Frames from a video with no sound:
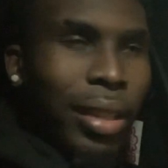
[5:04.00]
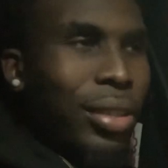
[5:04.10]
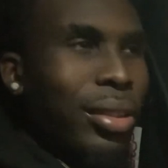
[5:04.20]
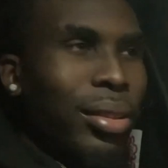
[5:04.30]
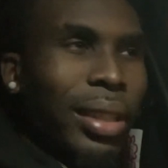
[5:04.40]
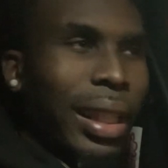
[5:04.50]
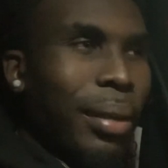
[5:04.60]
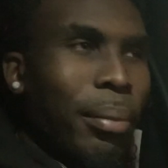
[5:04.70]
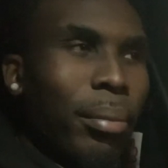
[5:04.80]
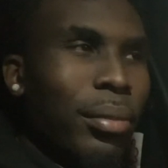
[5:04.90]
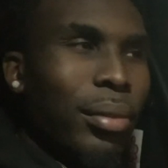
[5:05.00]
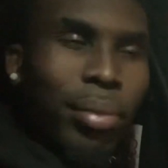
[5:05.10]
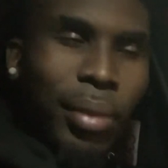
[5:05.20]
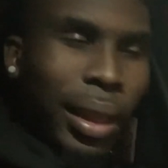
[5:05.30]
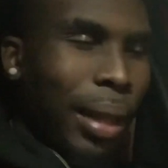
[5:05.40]
there's, like
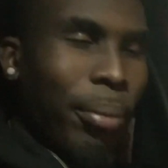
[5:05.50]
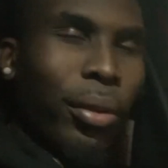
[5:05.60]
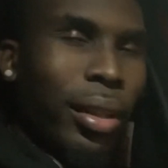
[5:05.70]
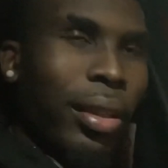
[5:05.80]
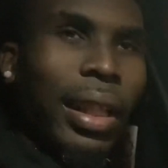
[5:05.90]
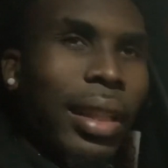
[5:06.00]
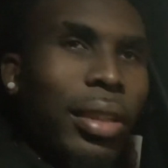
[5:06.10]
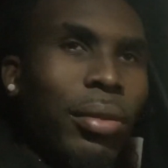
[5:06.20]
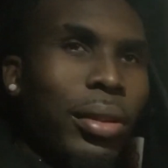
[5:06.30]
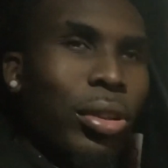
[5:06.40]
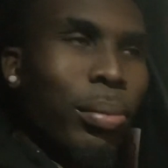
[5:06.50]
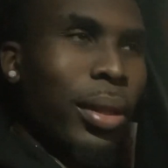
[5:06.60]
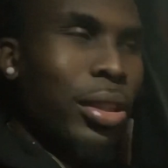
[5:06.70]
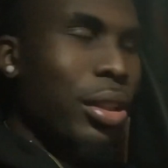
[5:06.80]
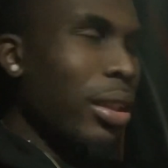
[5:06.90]
I'm really ain't got to deal with too
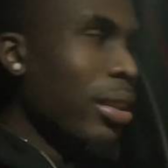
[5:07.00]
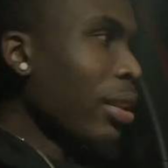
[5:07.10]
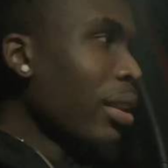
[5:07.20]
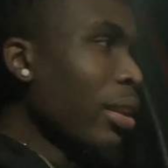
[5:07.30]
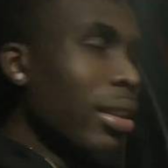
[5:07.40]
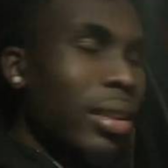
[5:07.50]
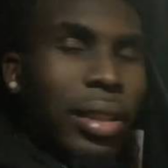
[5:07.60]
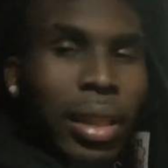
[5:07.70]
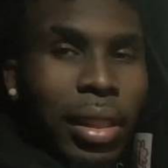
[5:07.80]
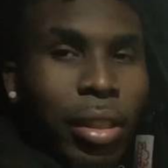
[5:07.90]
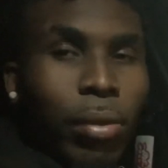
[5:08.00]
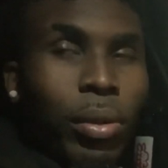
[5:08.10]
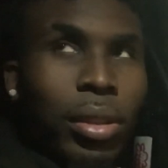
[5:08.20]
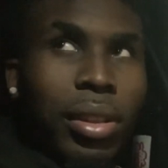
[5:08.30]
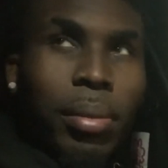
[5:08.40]
much shit to take care of,
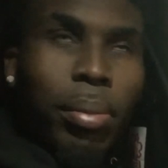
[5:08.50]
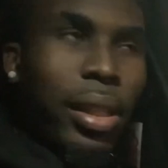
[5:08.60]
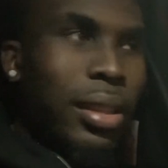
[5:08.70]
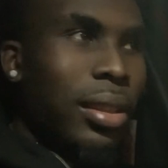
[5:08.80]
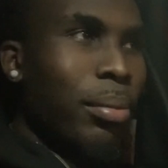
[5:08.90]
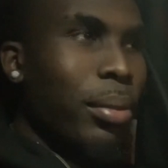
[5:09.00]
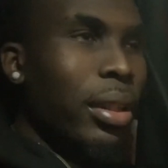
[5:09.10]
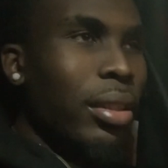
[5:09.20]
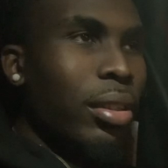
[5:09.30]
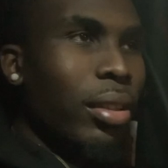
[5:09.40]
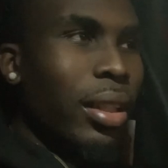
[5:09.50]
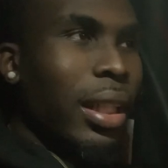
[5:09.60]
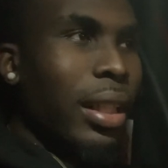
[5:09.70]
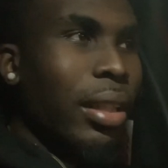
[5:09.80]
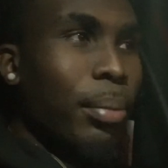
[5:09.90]
which is a blessing. But, you know, I
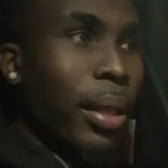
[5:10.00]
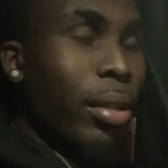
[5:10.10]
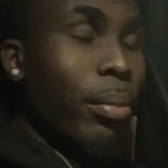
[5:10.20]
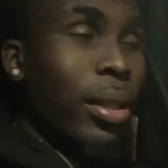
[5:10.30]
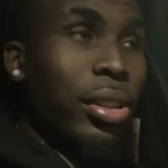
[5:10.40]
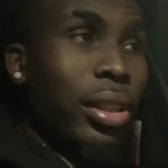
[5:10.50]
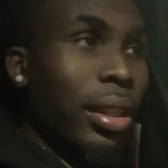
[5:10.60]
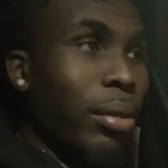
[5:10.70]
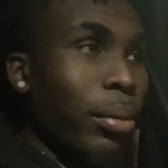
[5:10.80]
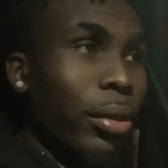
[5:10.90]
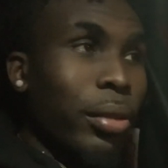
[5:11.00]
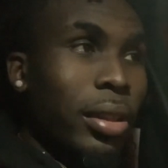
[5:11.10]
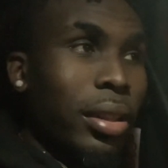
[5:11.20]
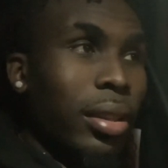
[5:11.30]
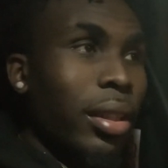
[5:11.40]
got to get back on my shit, get on my
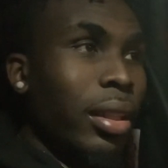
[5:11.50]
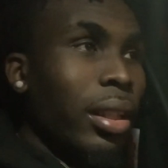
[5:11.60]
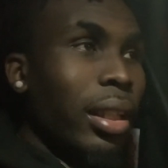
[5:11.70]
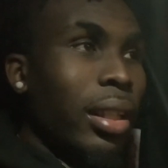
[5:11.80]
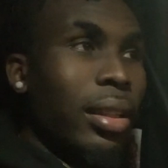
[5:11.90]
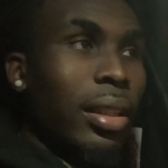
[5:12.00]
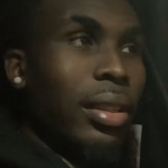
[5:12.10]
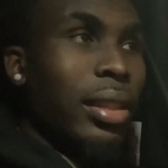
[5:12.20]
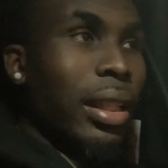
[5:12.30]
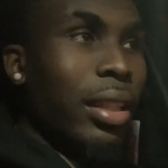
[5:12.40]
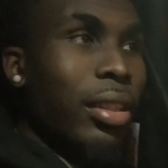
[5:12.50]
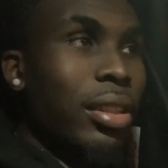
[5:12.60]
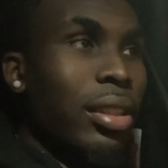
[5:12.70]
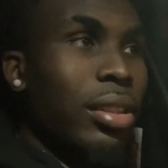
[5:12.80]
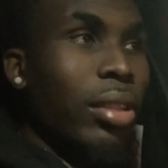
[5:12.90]
grizzy, and take care of
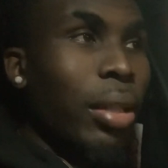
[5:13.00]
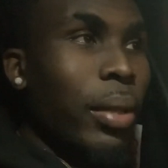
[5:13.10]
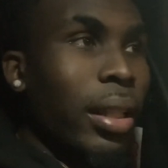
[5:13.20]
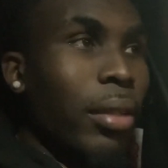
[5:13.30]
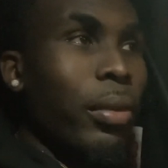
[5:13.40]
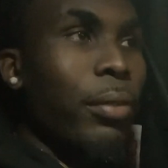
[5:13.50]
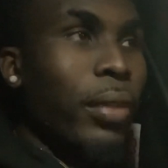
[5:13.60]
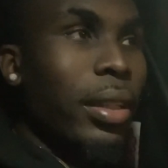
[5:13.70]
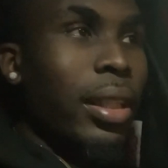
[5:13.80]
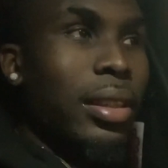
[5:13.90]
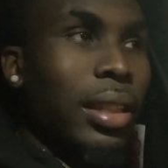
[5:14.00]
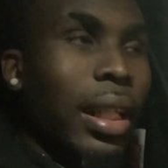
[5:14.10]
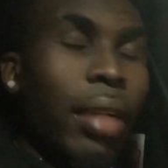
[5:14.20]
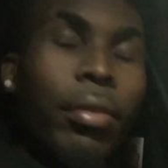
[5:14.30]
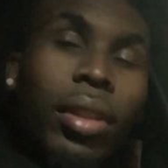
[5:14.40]
this shit so that way I can refinance and
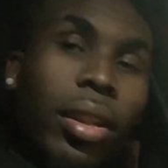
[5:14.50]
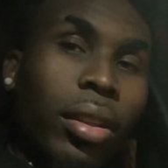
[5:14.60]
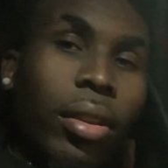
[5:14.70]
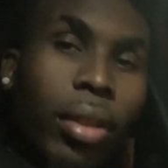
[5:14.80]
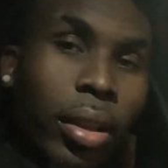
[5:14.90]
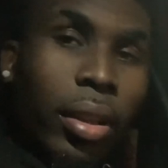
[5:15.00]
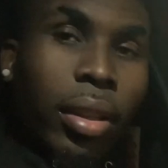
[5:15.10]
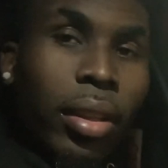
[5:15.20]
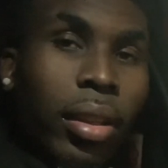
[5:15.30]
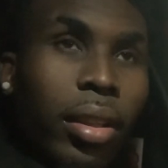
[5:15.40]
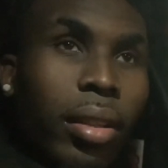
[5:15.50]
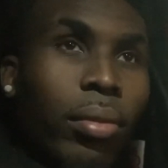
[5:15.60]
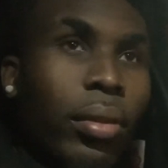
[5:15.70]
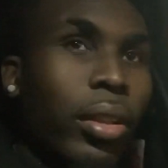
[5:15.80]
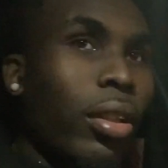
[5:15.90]
have another car
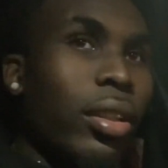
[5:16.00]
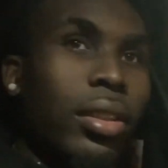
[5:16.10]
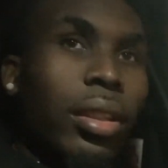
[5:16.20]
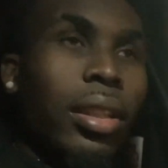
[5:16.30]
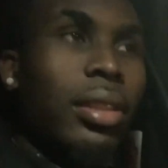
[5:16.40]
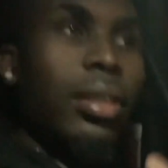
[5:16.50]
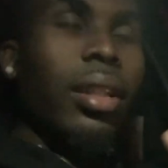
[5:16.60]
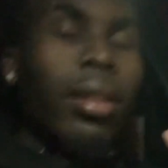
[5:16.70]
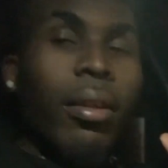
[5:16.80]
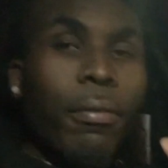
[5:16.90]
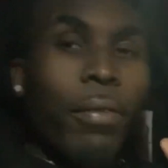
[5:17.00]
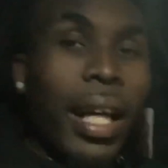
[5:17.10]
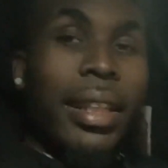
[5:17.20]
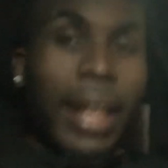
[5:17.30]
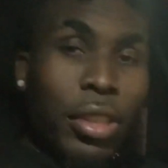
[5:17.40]
regardless. Because
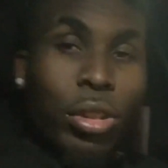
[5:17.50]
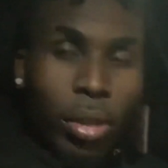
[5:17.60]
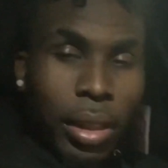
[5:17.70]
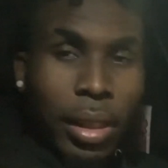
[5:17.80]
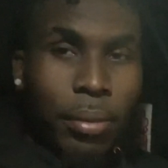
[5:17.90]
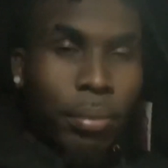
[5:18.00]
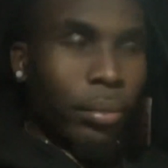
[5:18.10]
financially,